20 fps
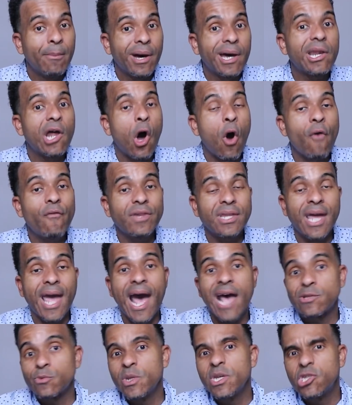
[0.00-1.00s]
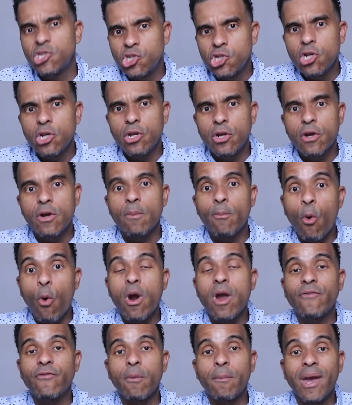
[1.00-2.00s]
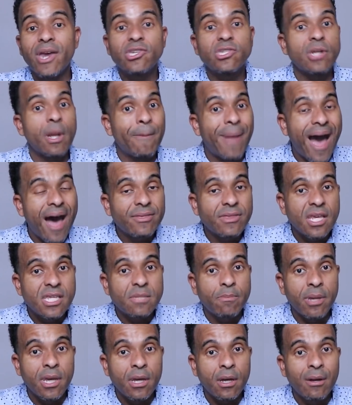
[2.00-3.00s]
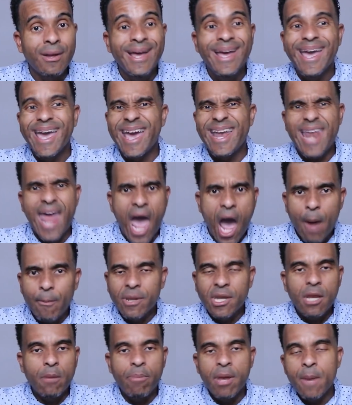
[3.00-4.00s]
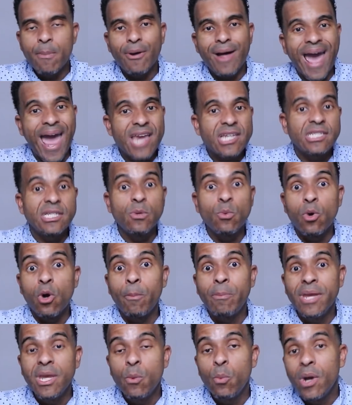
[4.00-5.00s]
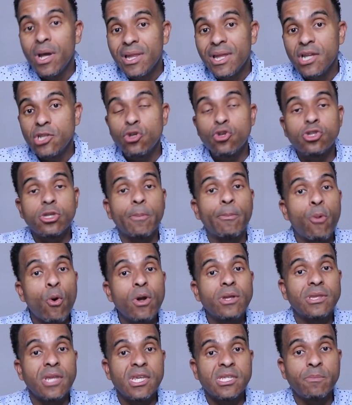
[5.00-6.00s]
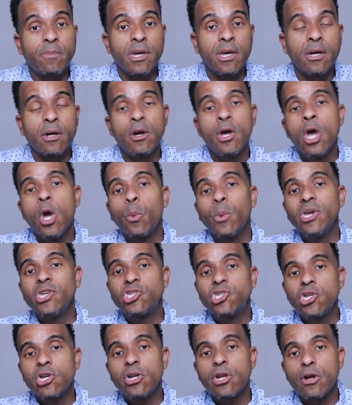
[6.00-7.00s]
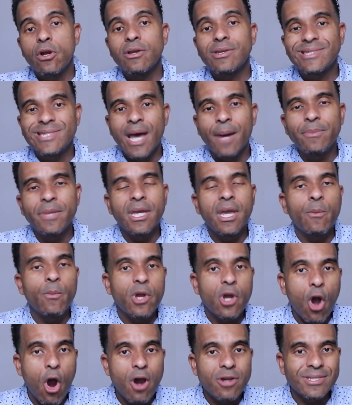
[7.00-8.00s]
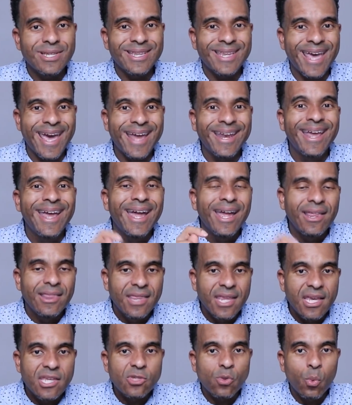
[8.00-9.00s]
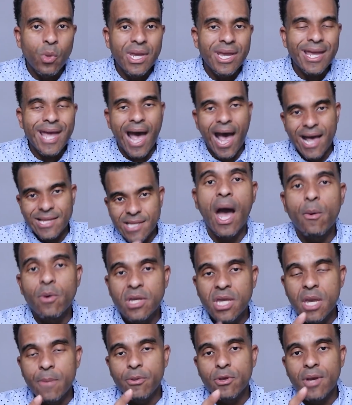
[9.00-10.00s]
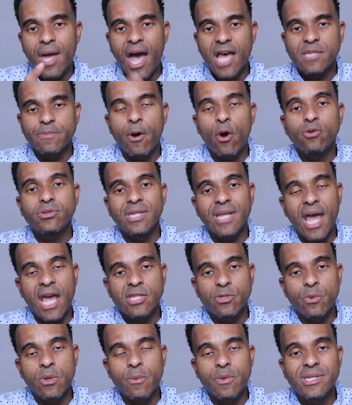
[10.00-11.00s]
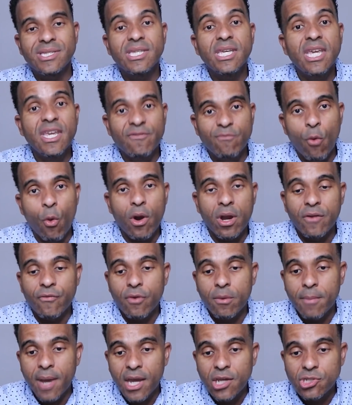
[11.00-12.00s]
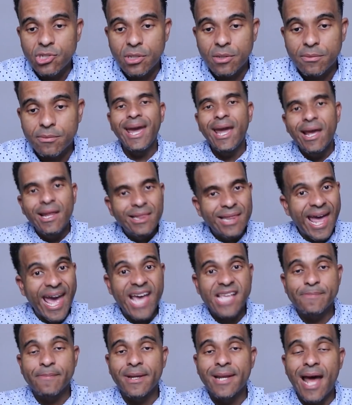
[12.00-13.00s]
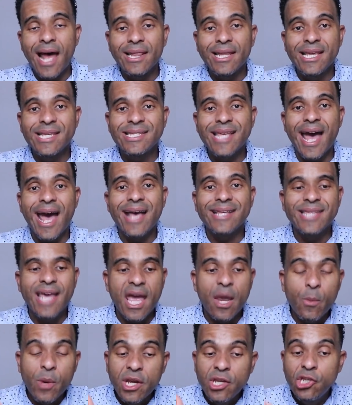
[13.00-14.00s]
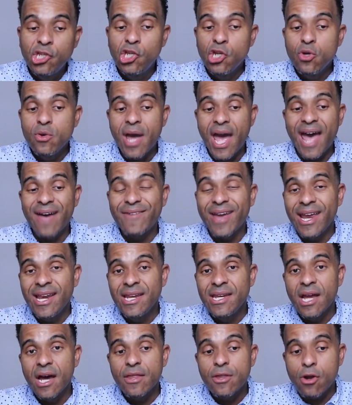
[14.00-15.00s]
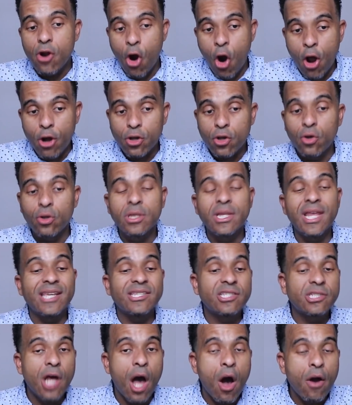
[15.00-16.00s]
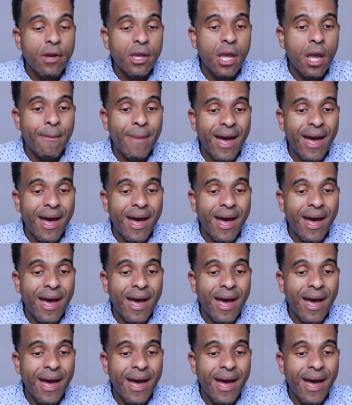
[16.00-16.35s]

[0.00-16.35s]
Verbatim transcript: But hopefully, guys, we should hear more information about this bill and how many many people actually will be willing to support this bill. We should hear something in regards to that this week, guys. I will keep you guys posted as we receive more information. And last but not least, guys, hey, we do have another article that's talking